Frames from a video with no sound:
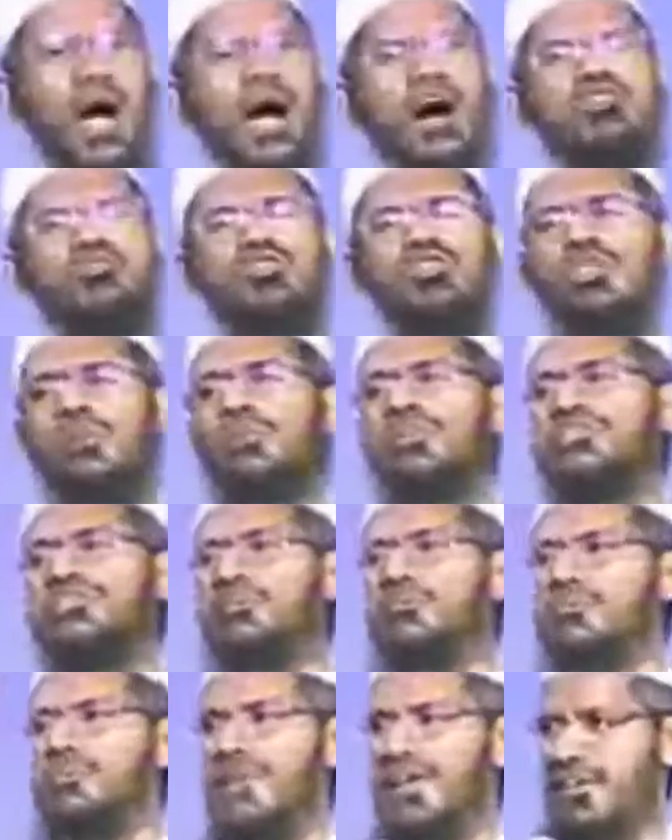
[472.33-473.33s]
how should the
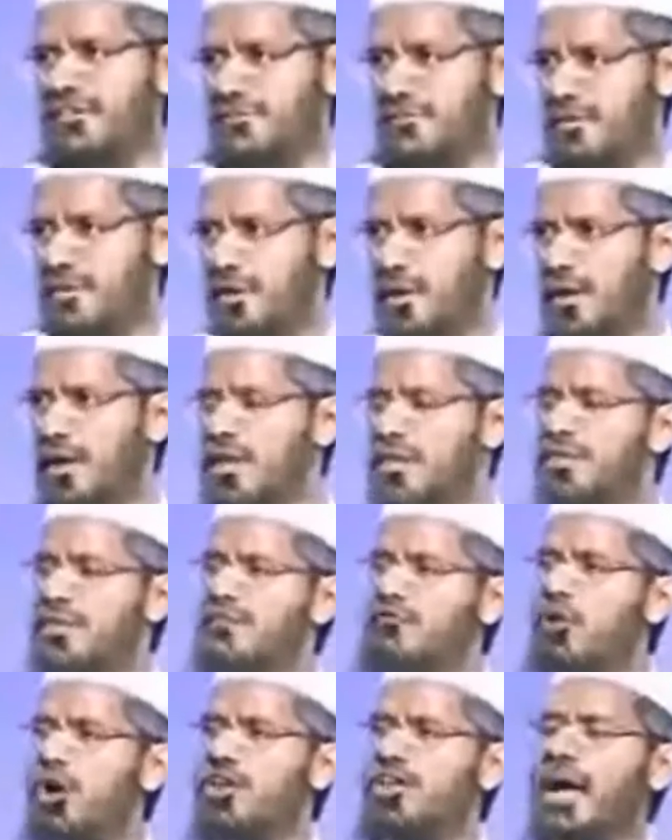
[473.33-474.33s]
Muslims behave?
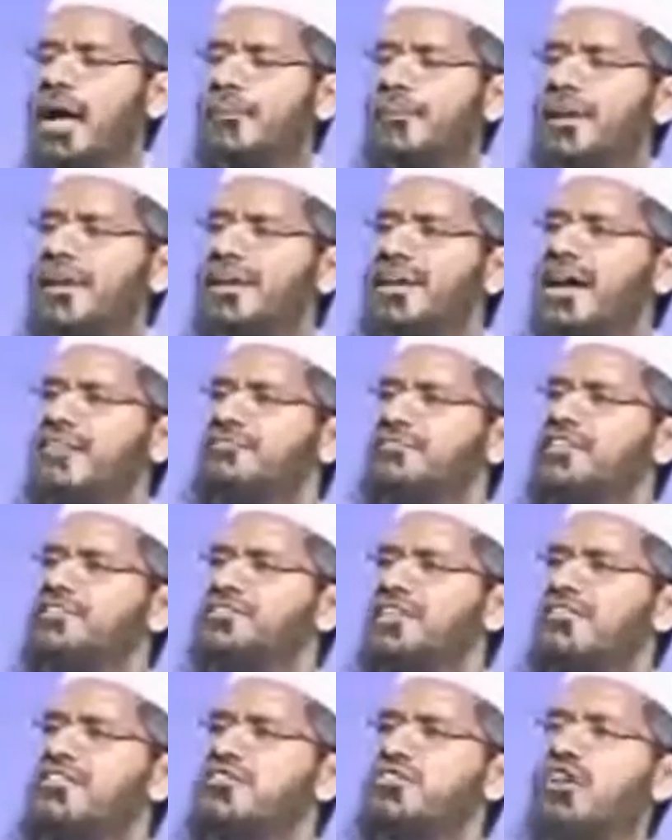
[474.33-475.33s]
See what happened after
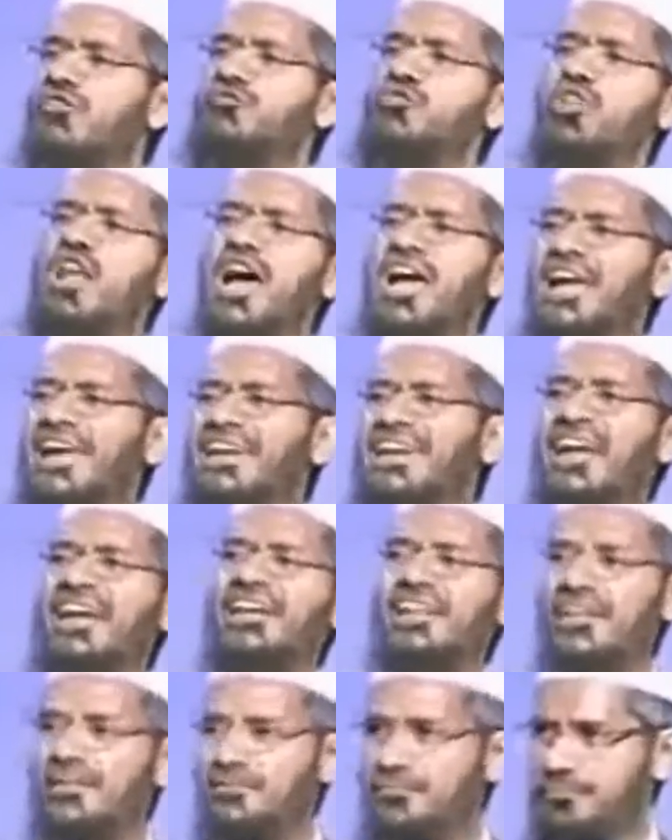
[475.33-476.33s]
7th of July in
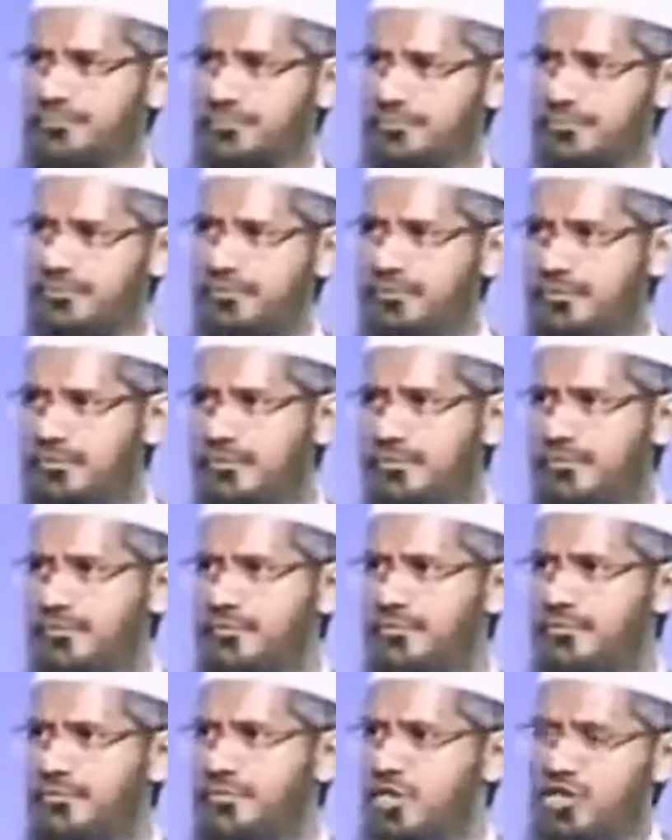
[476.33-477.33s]
London.
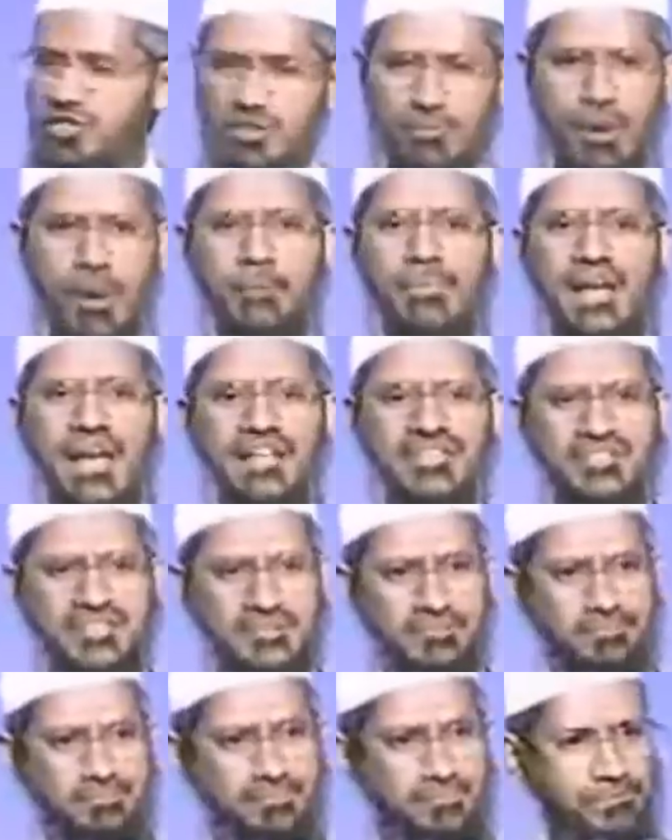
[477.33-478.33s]
There was a bomb
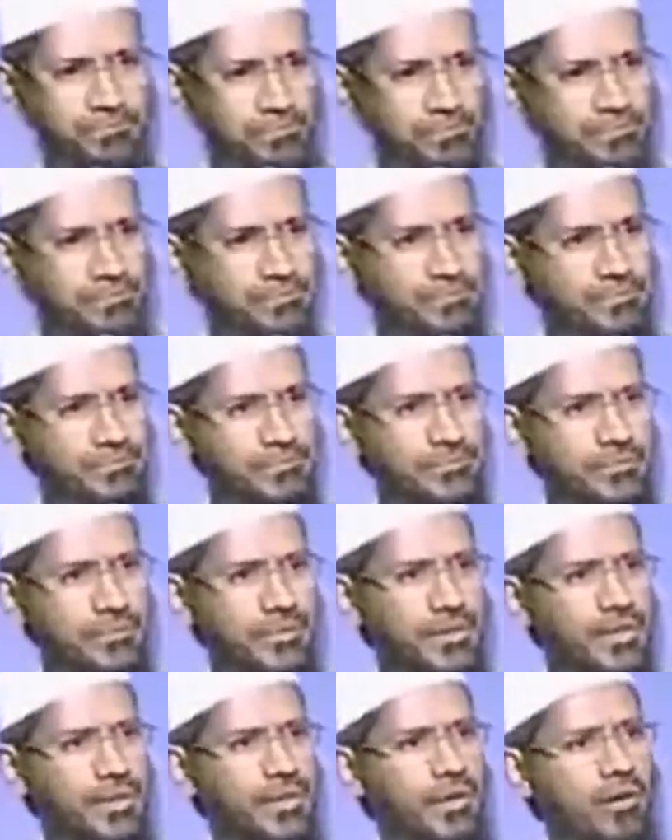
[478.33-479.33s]
blast.
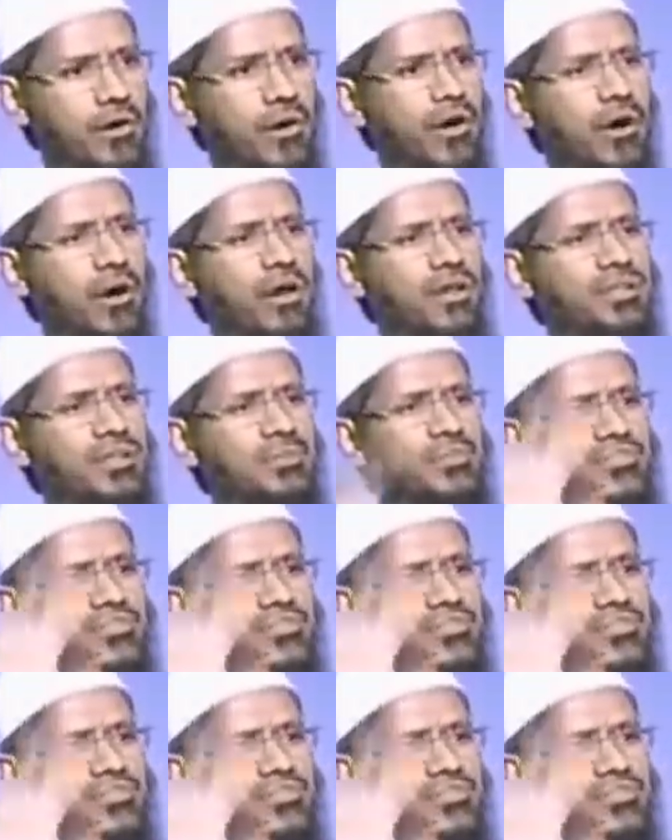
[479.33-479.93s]
All the